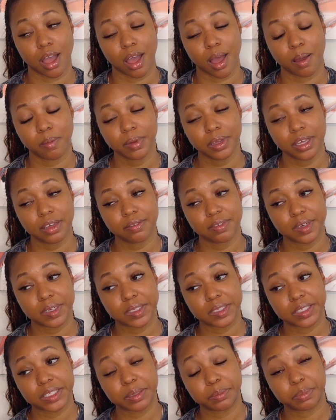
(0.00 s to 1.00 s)
gonna give it a
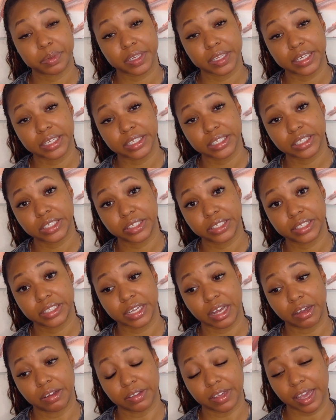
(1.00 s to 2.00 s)
C plus.
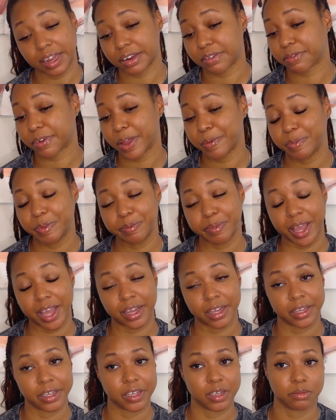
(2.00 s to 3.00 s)
Y'all gotta ramp it
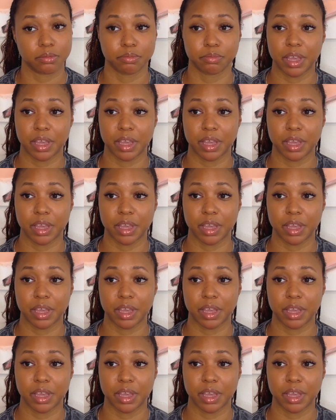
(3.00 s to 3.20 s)
back up.